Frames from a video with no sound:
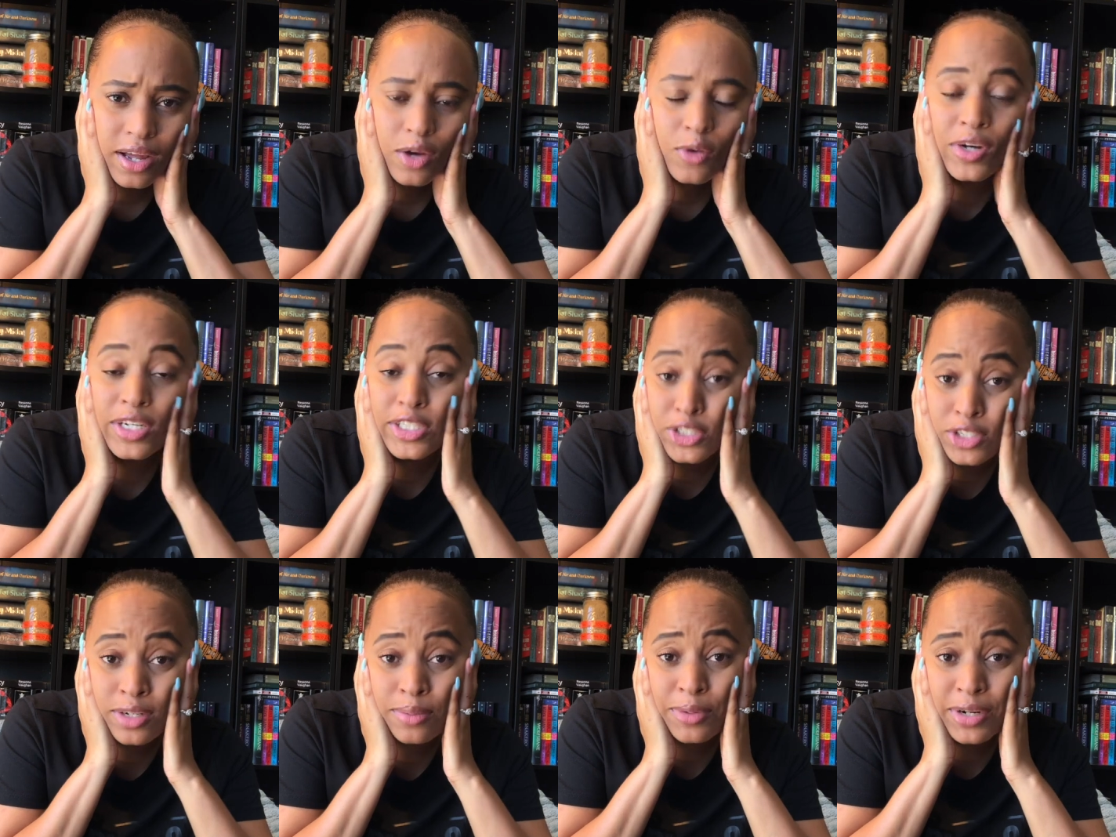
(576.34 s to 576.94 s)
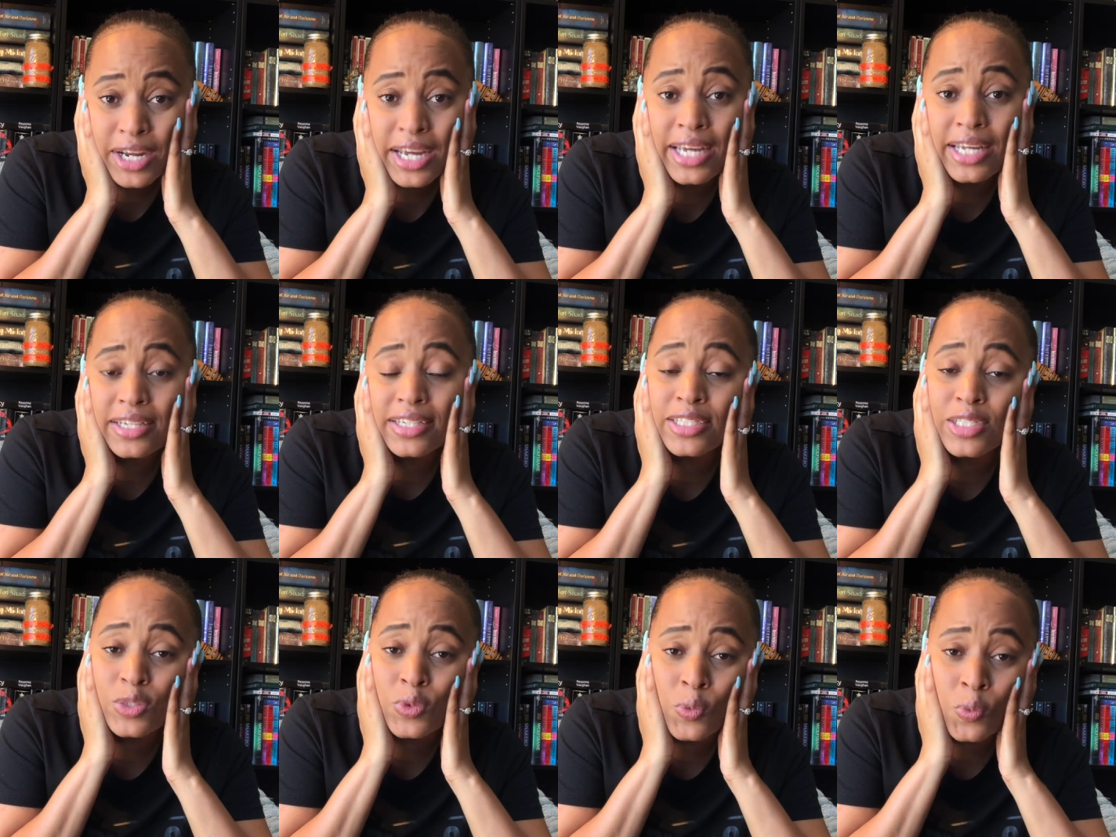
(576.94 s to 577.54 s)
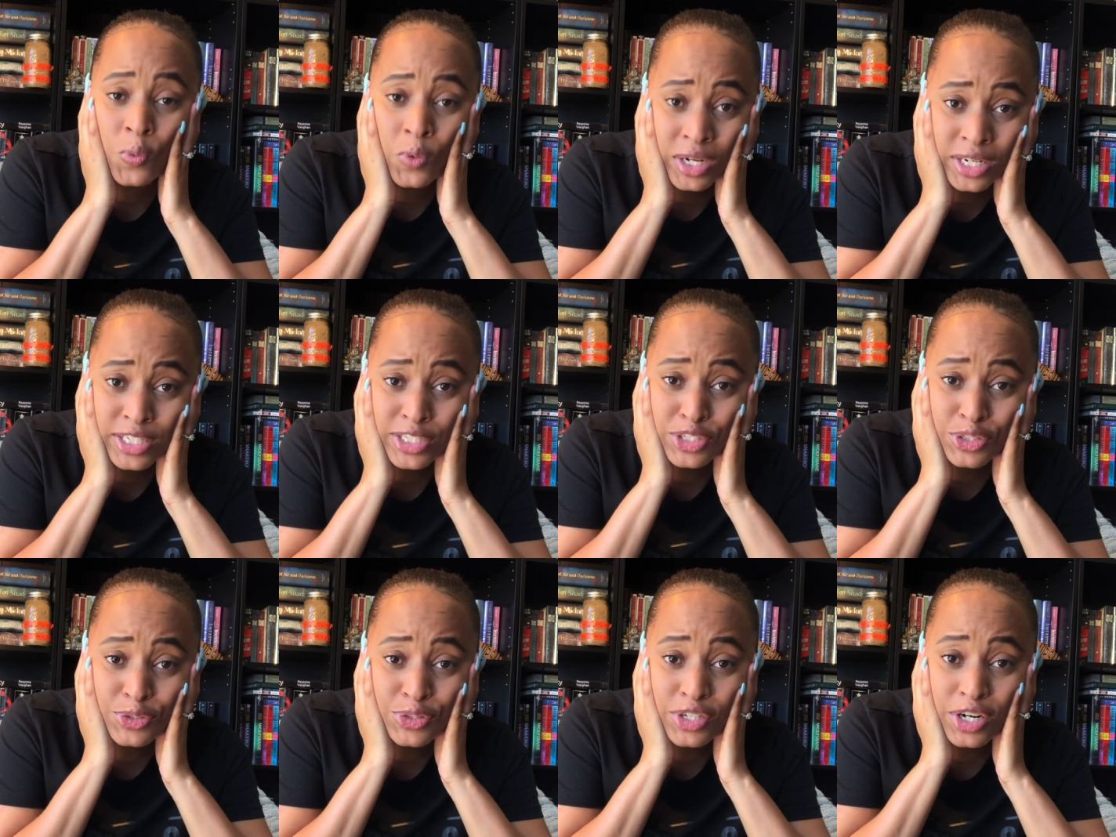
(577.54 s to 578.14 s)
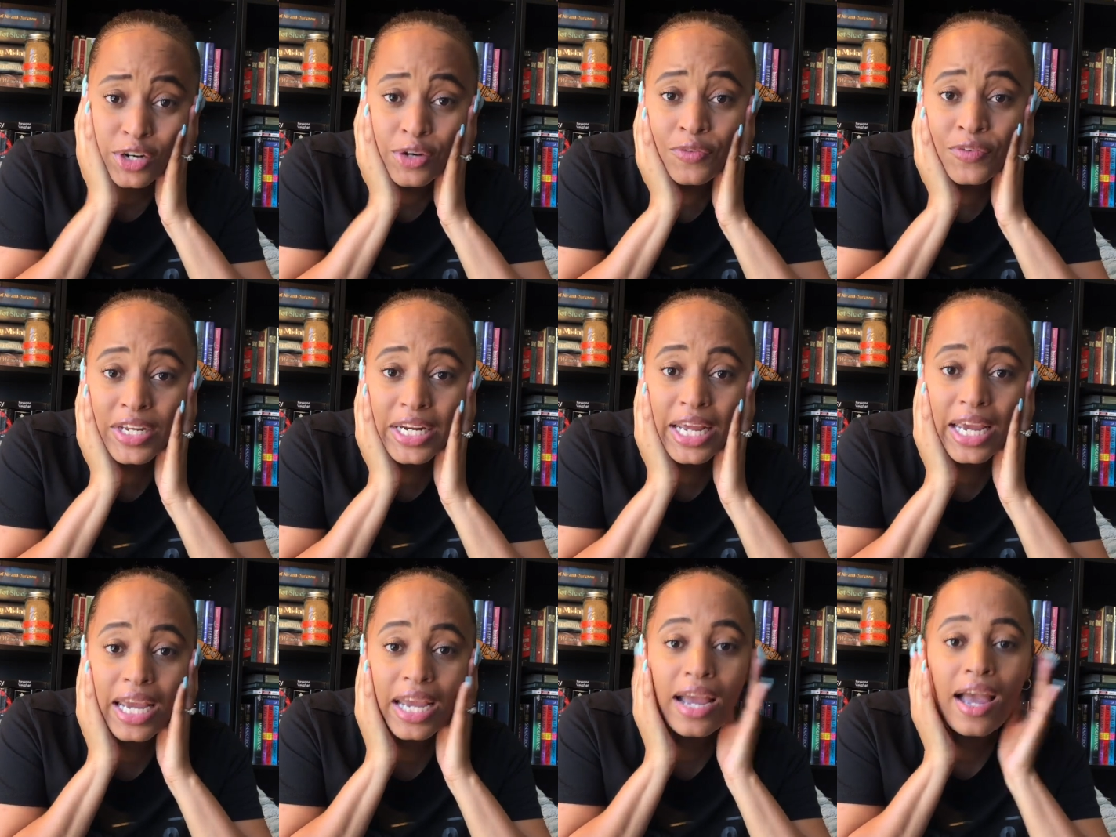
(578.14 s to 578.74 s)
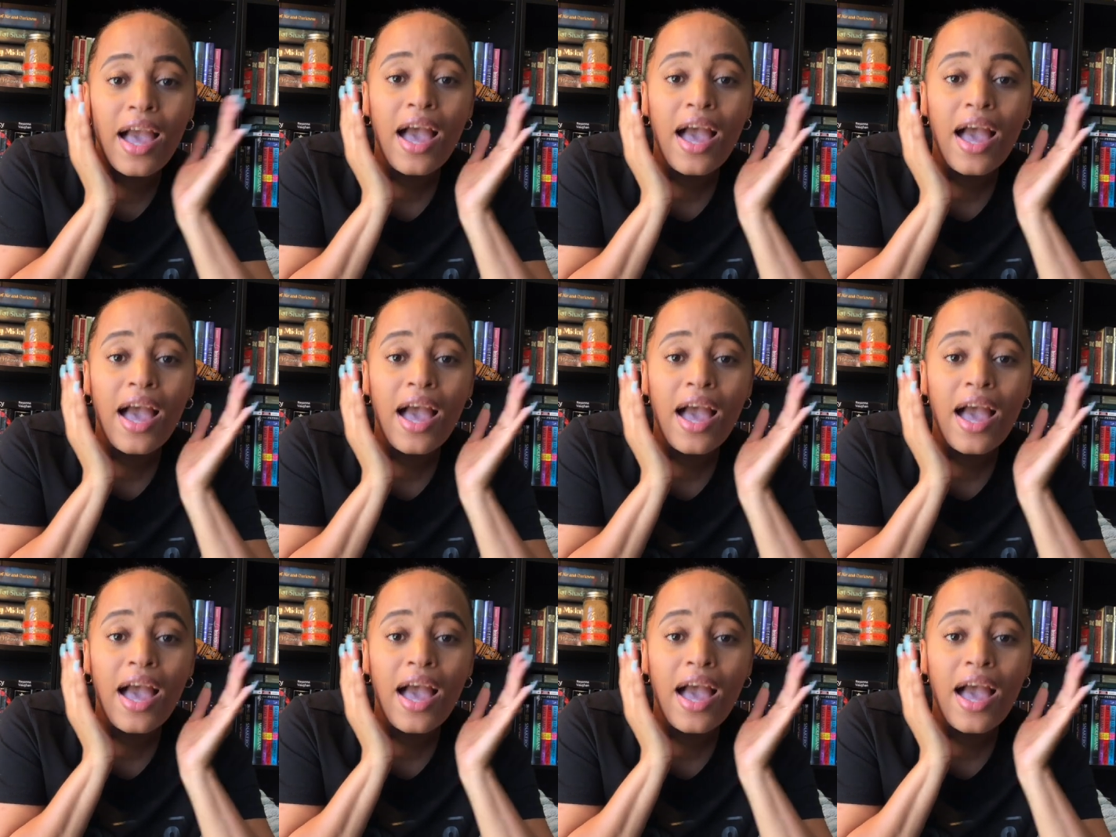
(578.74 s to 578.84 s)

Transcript: Question number 8 is, when did you start reading?